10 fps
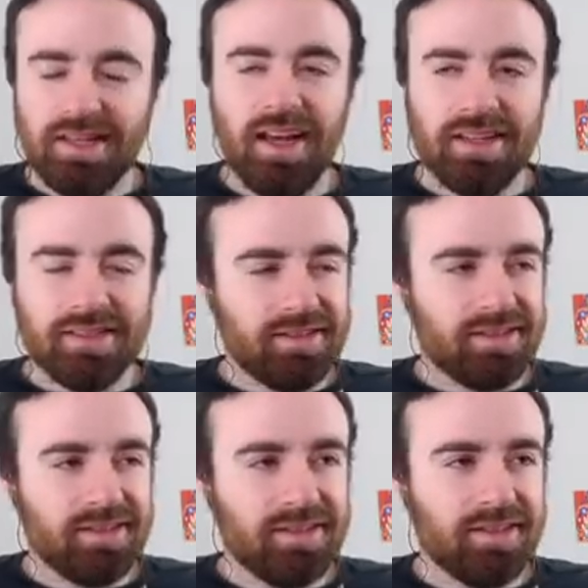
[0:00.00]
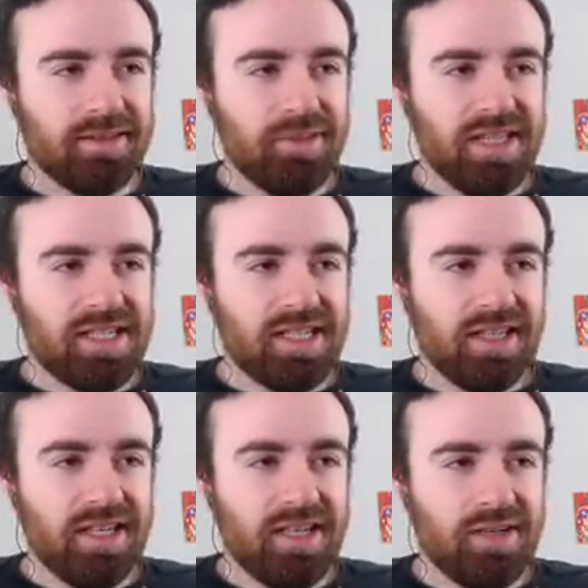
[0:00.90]
Nice. With a
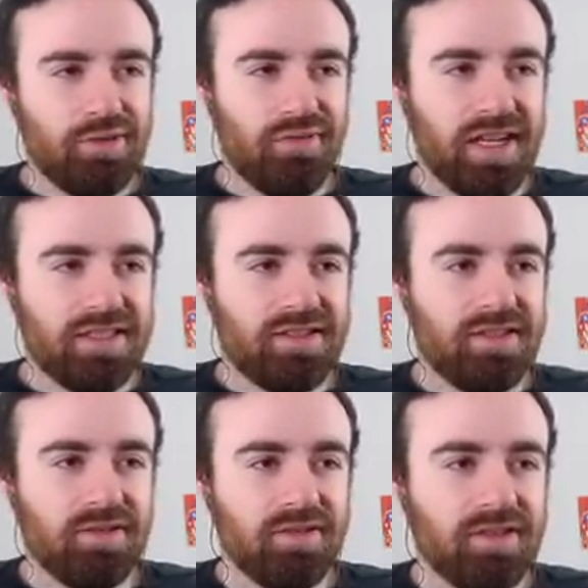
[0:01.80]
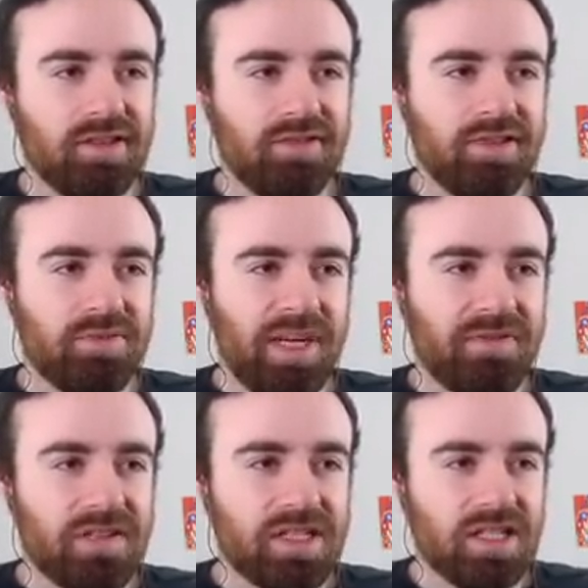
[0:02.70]
Shelly in your face, too. Feels
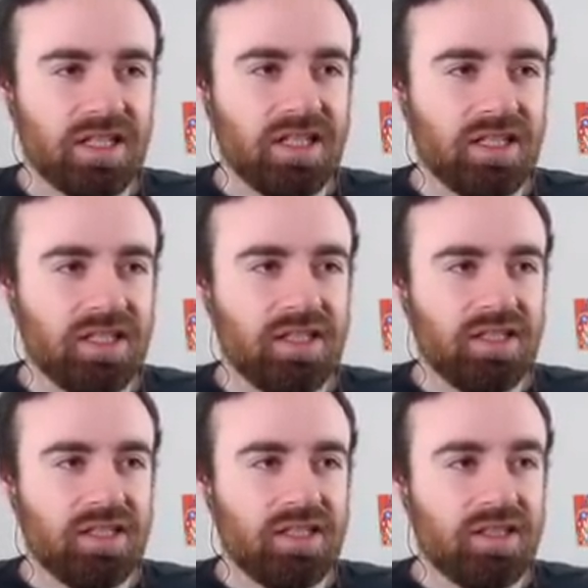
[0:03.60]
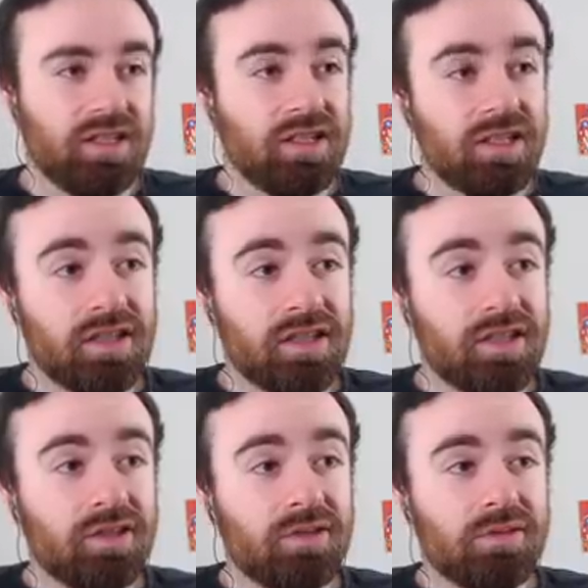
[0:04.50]
bad for the Shelly.
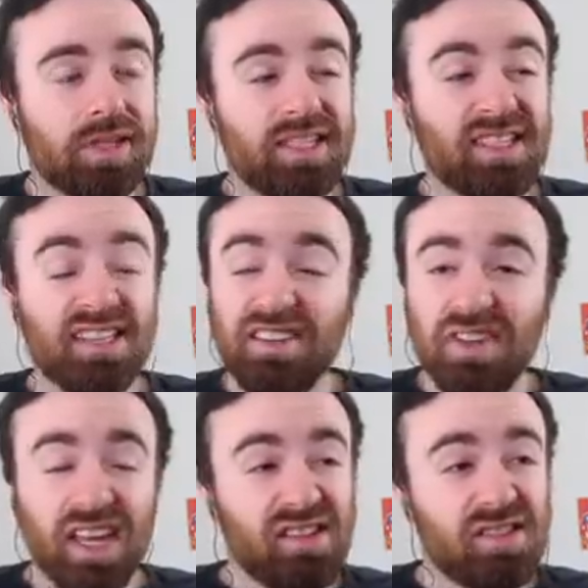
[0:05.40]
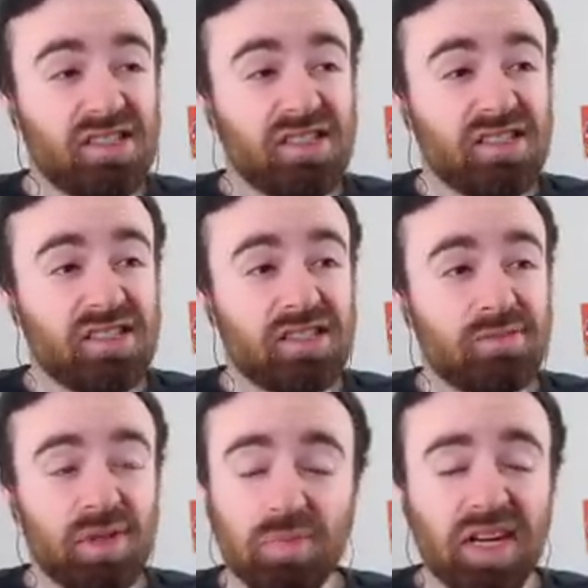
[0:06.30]
Oh, that's a tough angle.
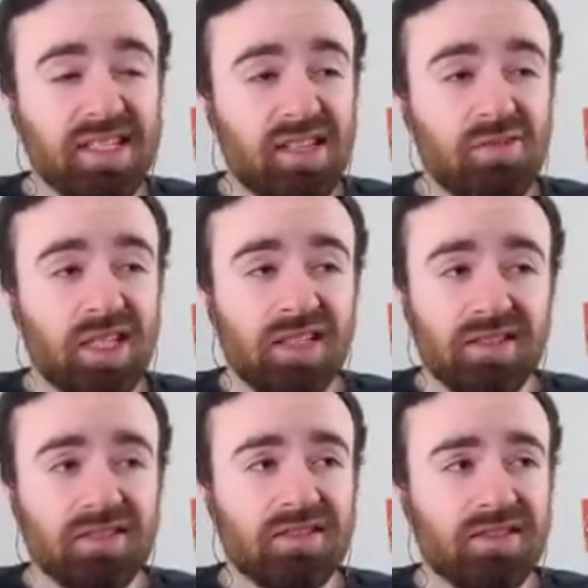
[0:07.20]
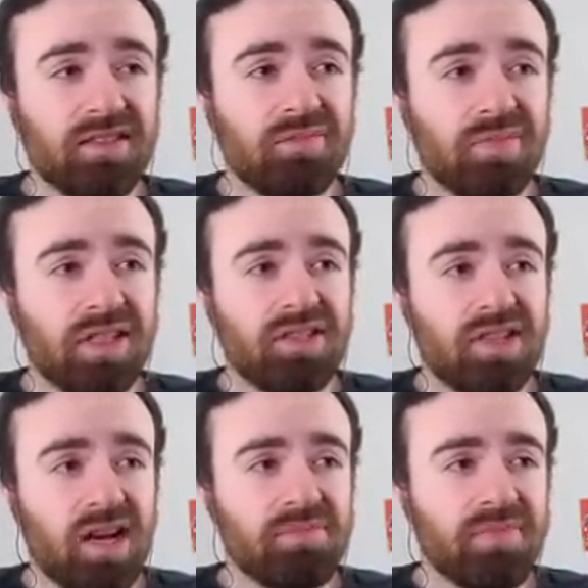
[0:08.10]
Surprised that went in. But good
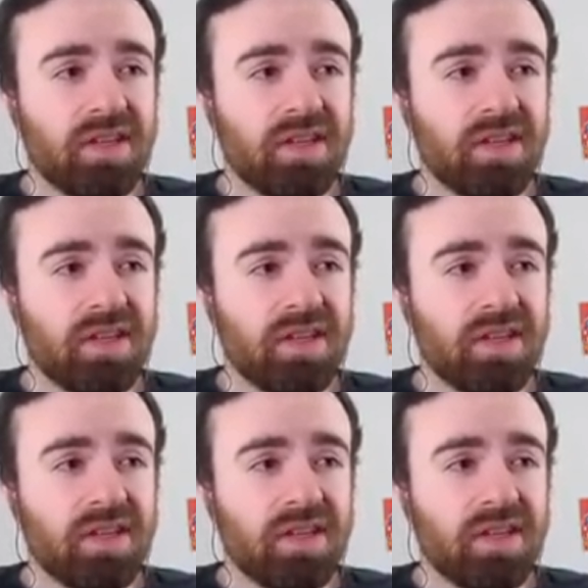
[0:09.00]
job.